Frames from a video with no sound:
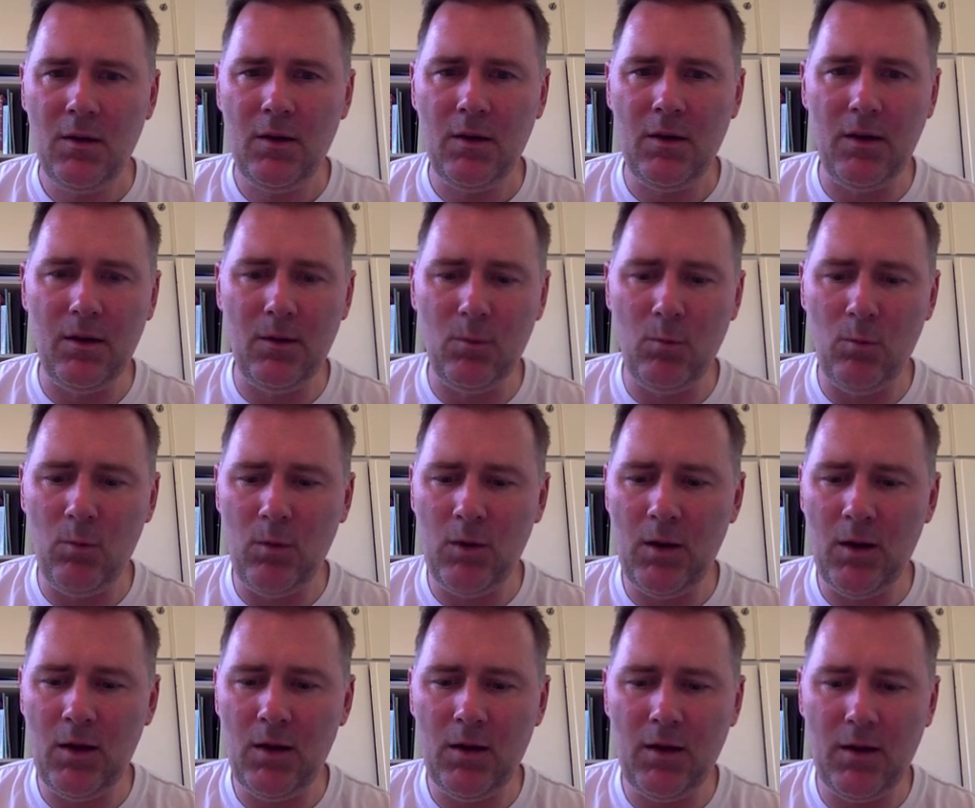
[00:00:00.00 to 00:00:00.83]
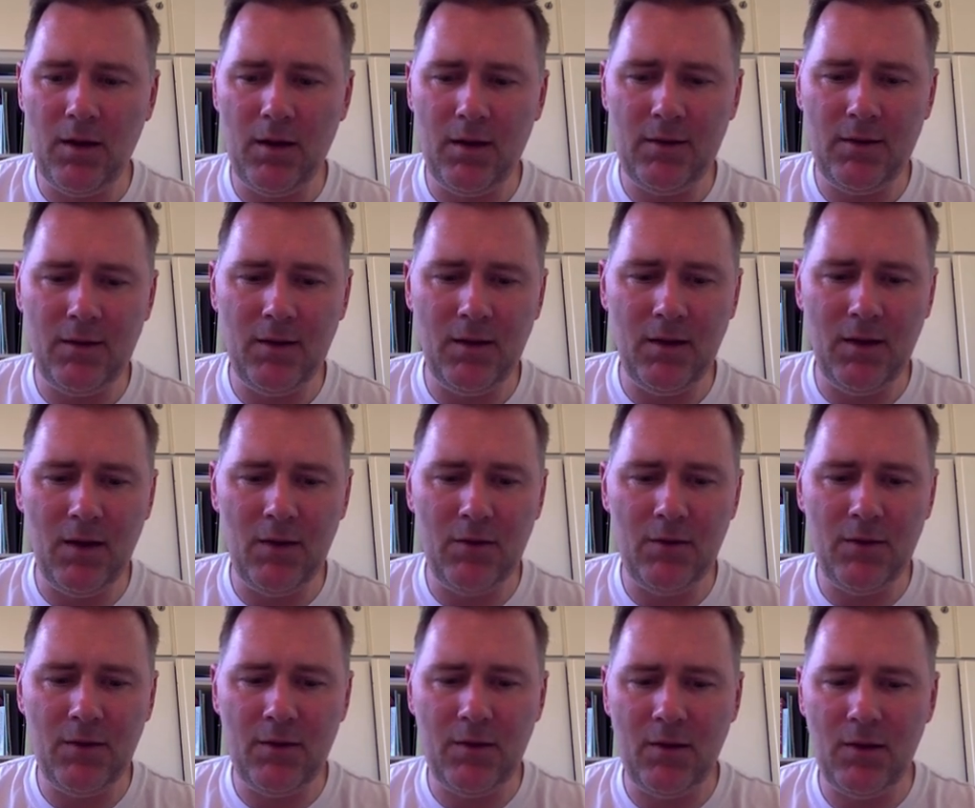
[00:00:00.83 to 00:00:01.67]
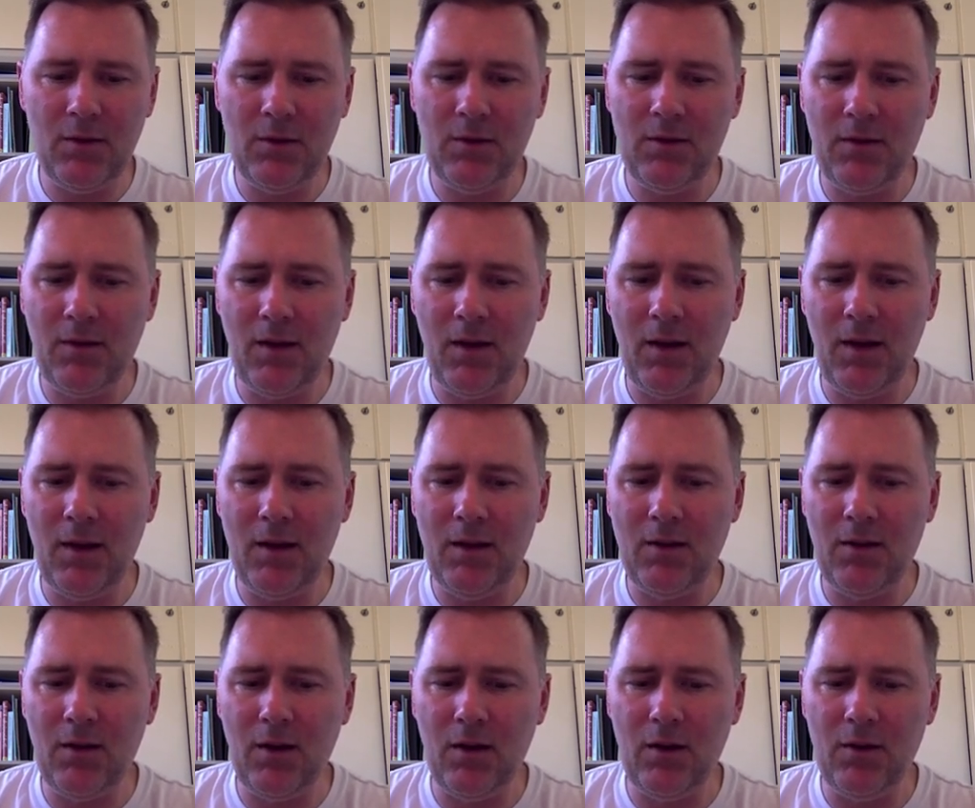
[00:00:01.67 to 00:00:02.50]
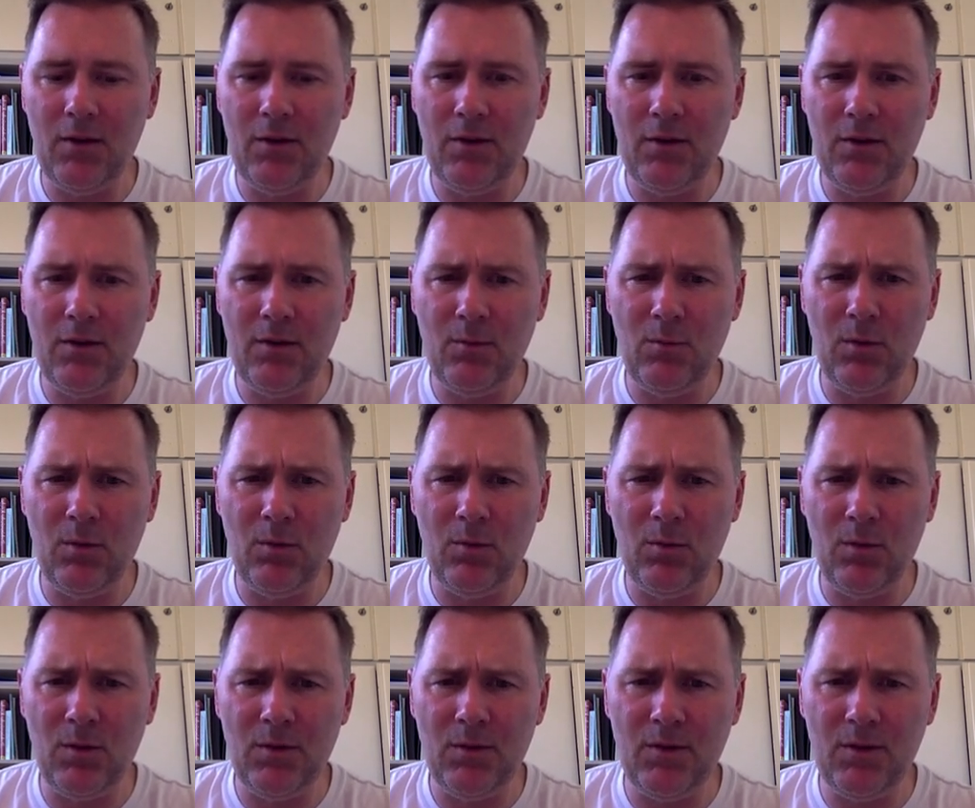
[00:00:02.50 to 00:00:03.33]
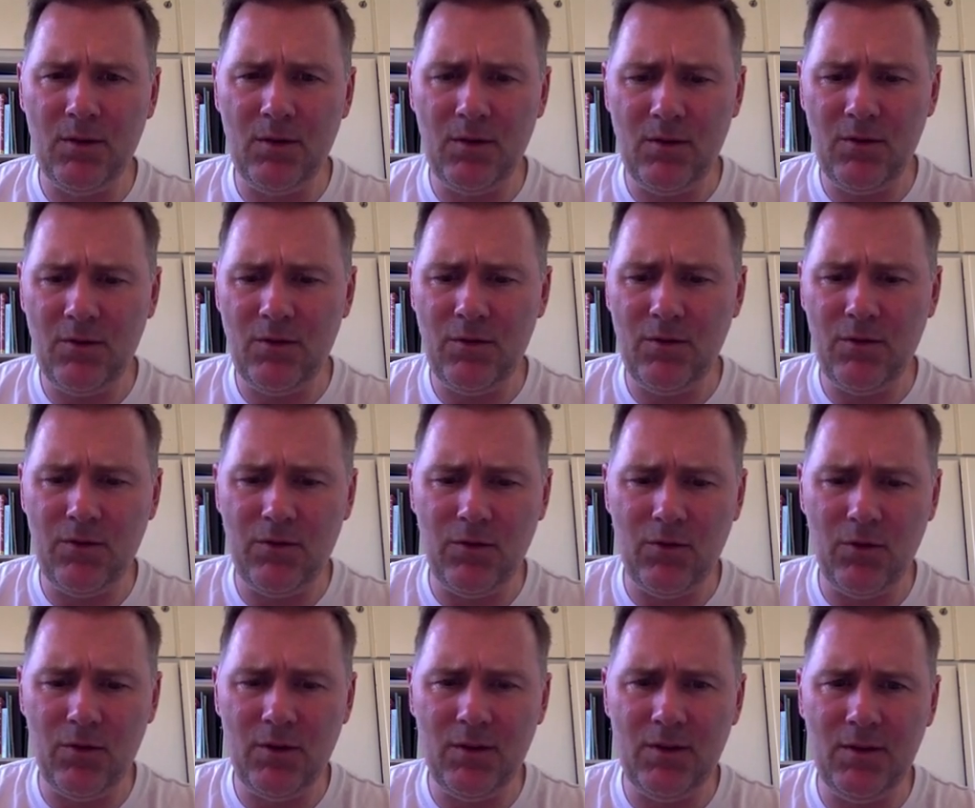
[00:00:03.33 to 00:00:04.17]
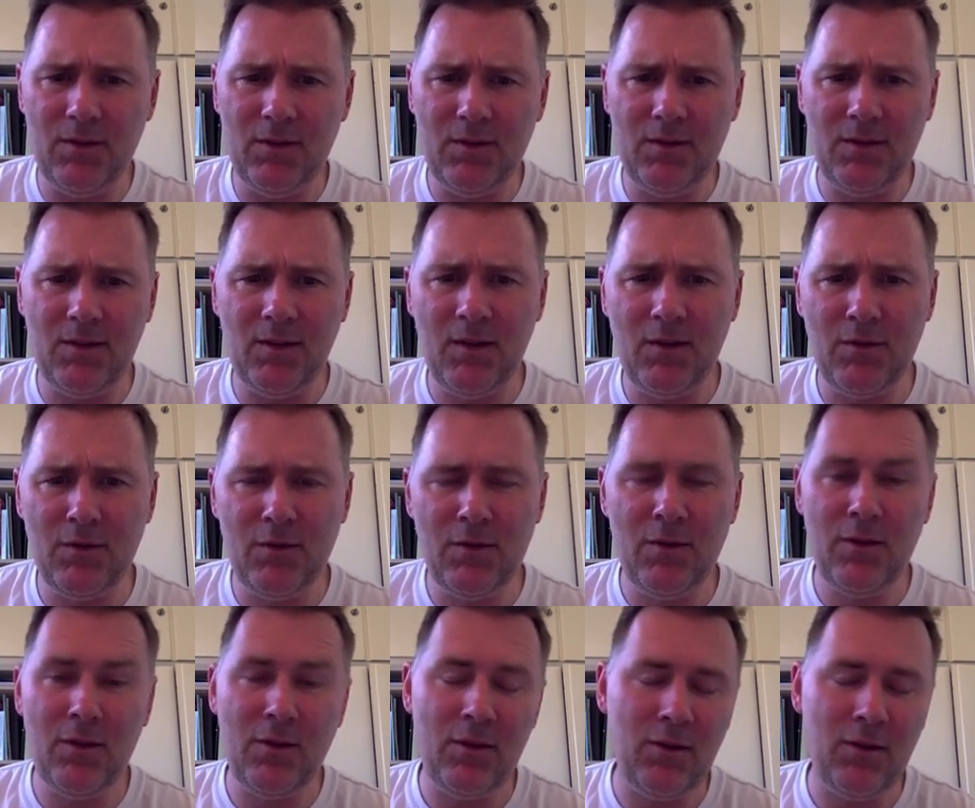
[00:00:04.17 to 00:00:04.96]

and well has 11,800, what was it, 47.